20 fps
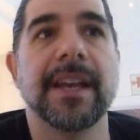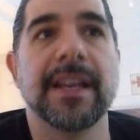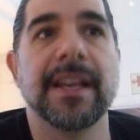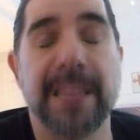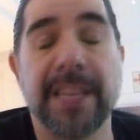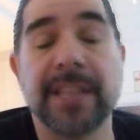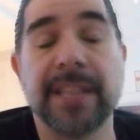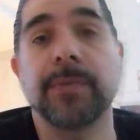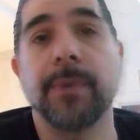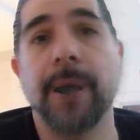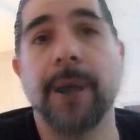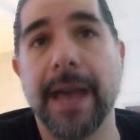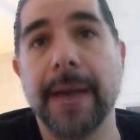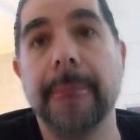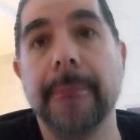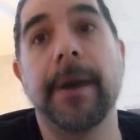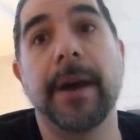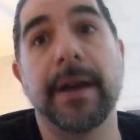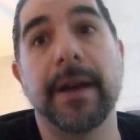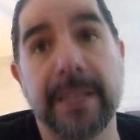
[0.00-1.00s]
this way,
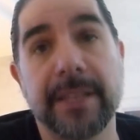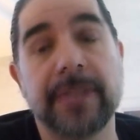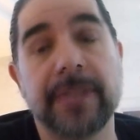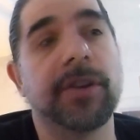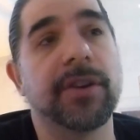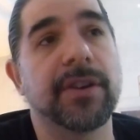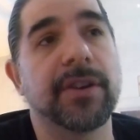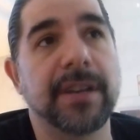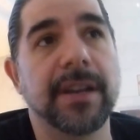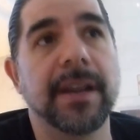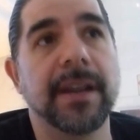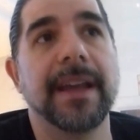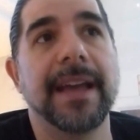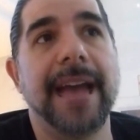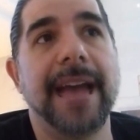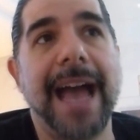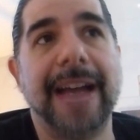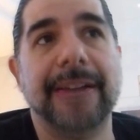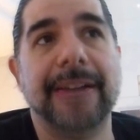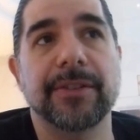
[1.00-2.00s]
but it took
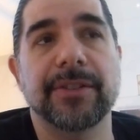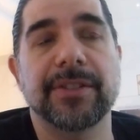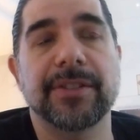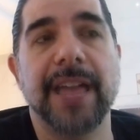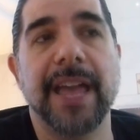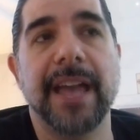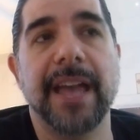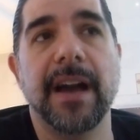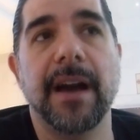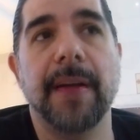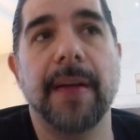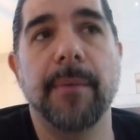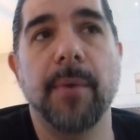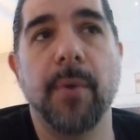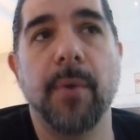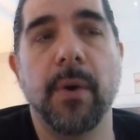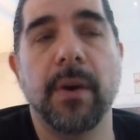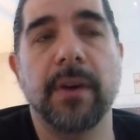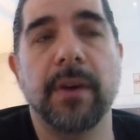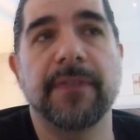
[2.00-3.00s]
actors staying on
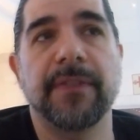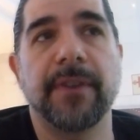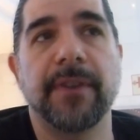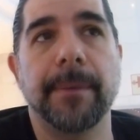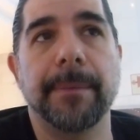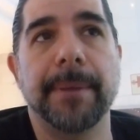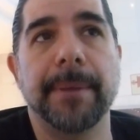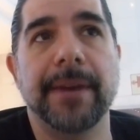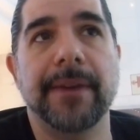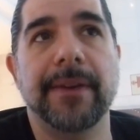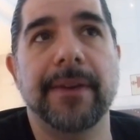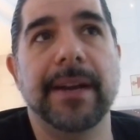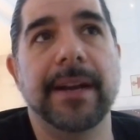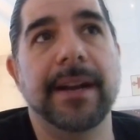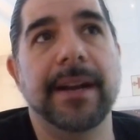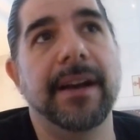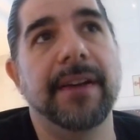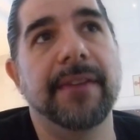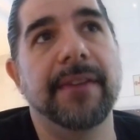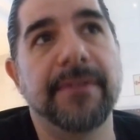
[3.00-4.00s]
board for a
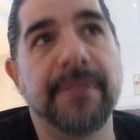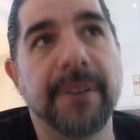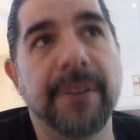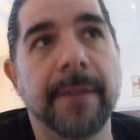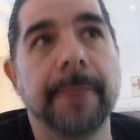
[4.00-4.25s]
period of